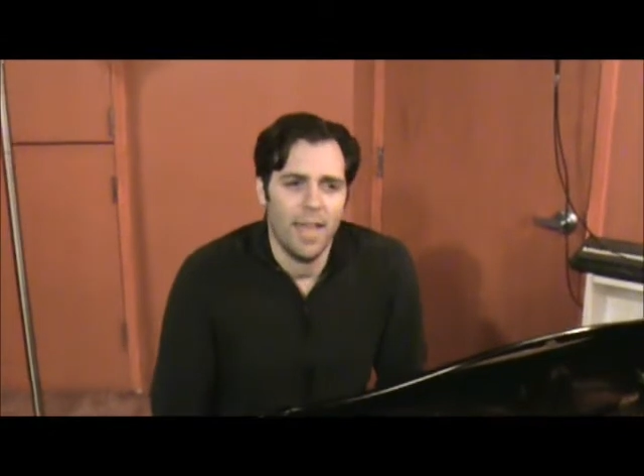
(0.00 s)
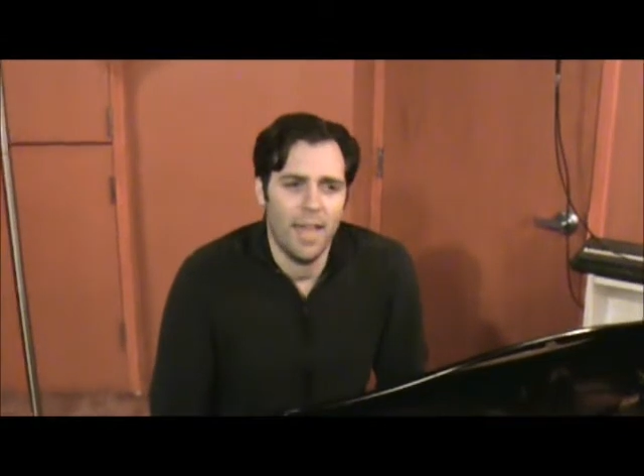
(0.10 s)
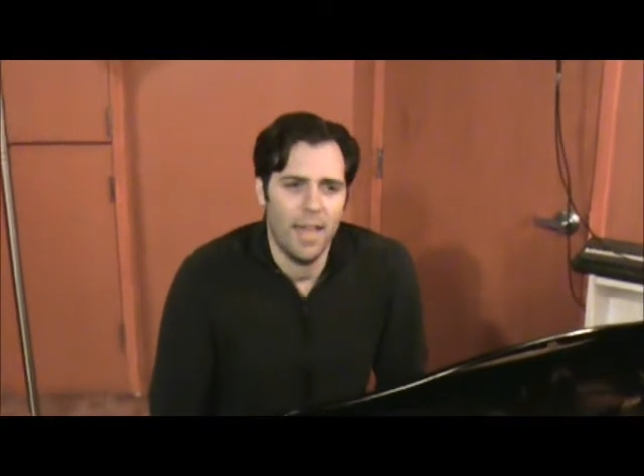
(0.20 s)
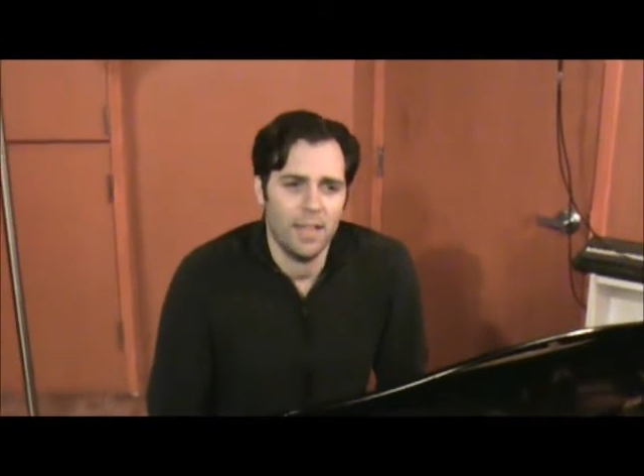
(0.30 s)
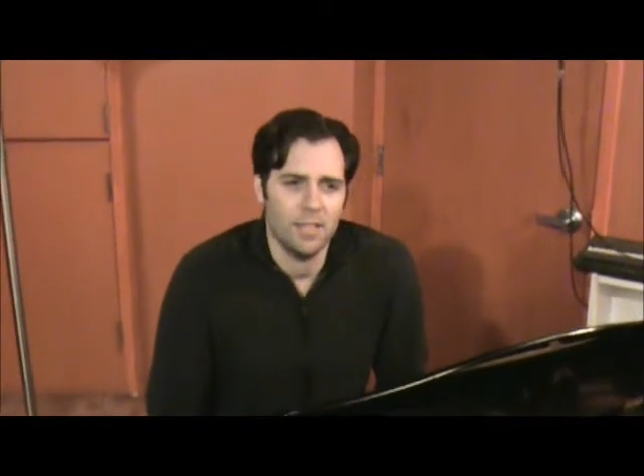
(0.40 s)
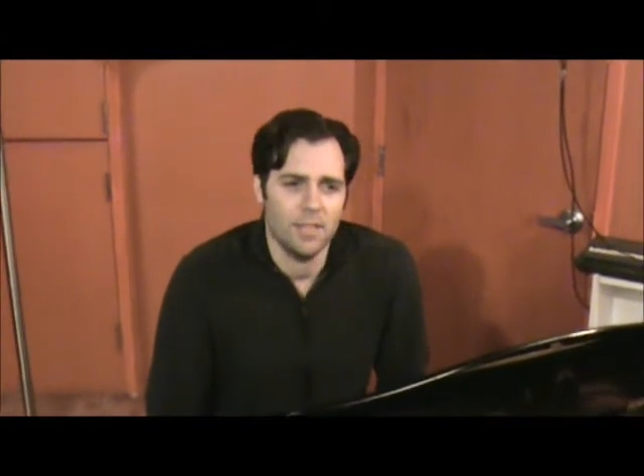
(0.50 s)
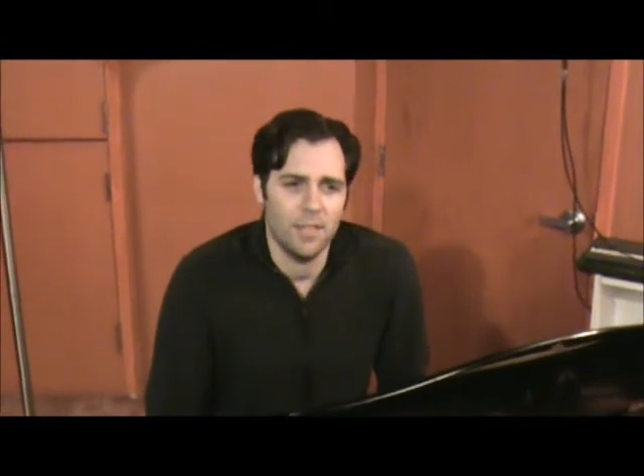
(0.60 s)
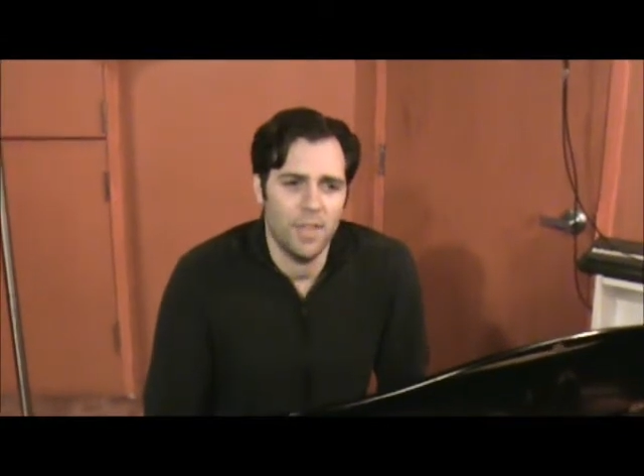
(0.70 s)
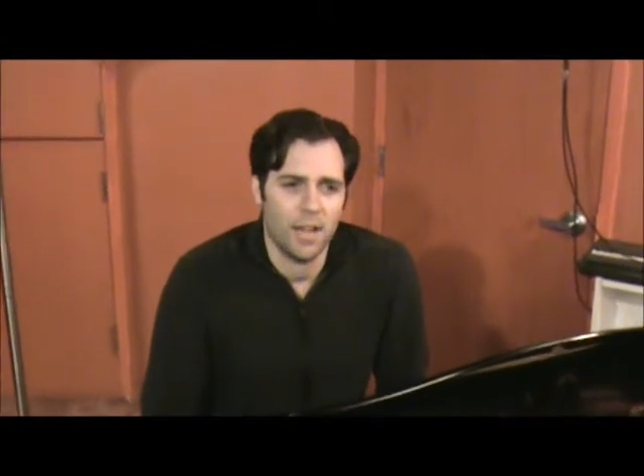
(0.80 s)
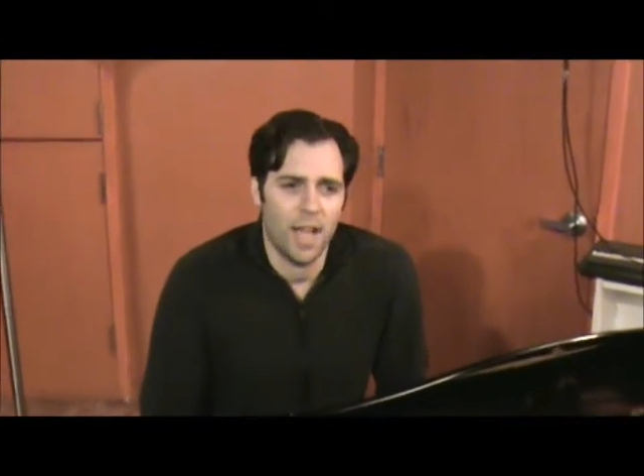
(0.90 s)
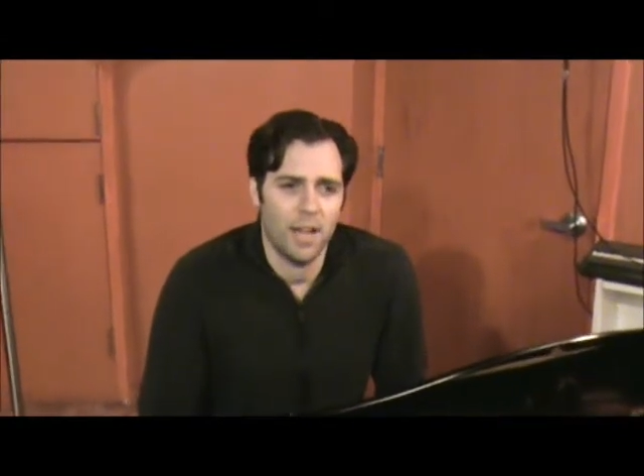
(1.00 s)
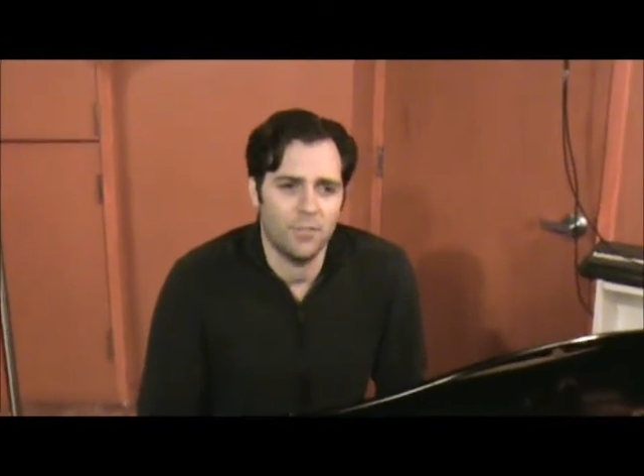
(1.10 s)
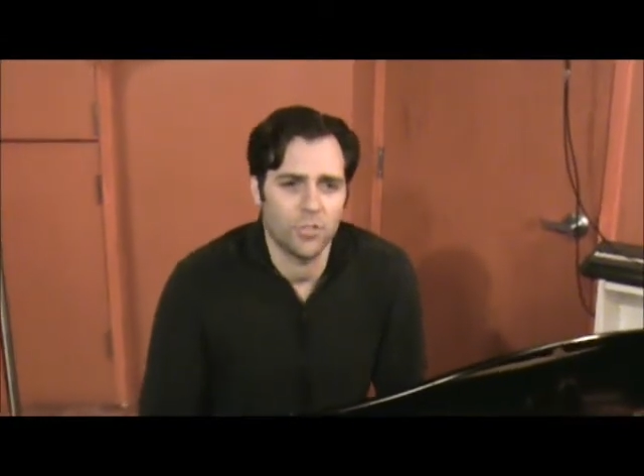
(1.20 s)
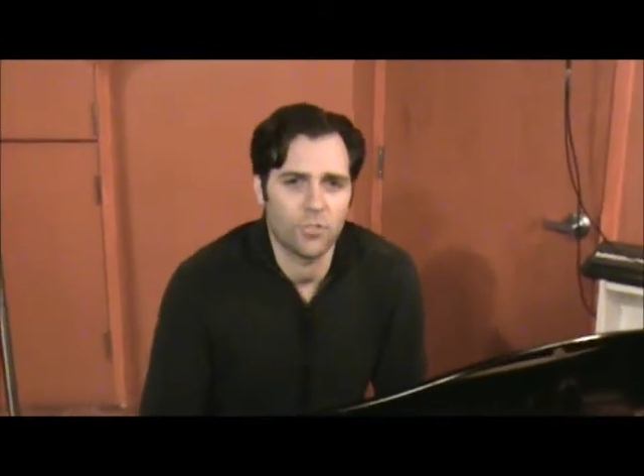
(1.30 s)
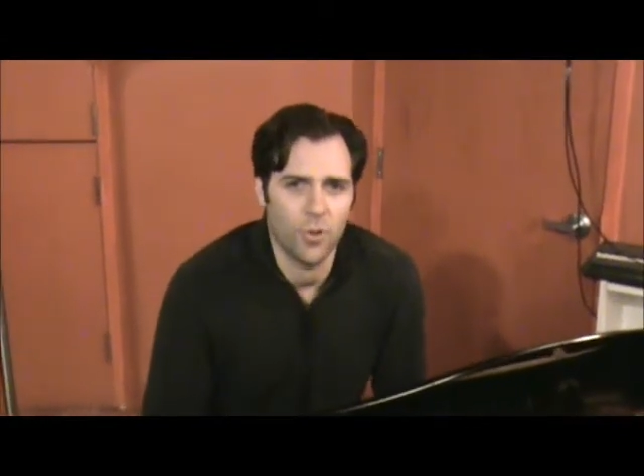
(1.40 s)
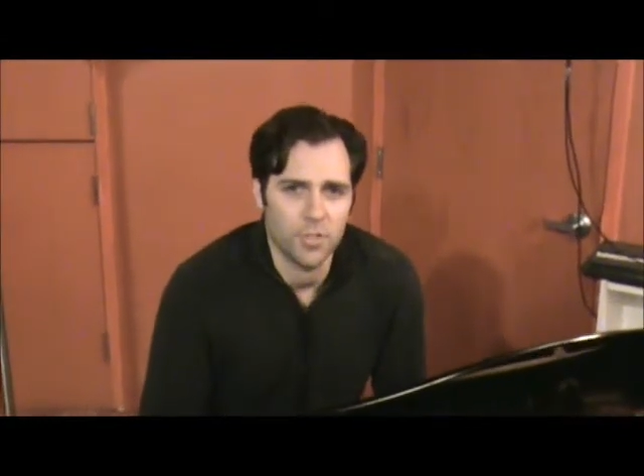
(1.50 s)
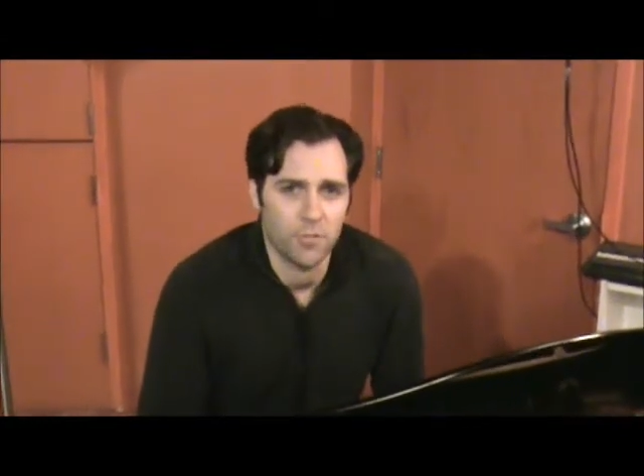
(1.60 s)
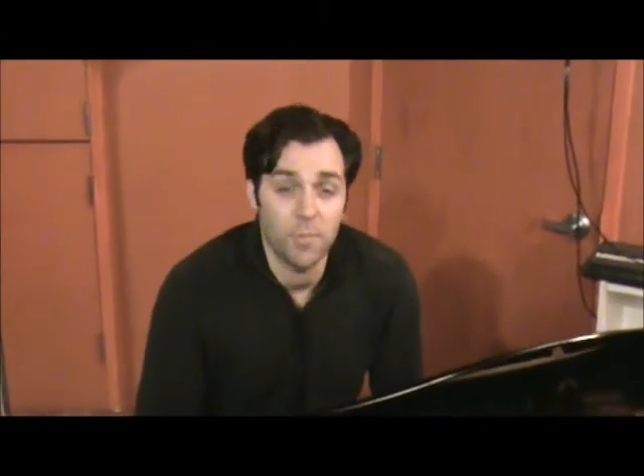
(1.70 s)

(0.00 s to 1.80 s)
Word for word: and then it kind of just grows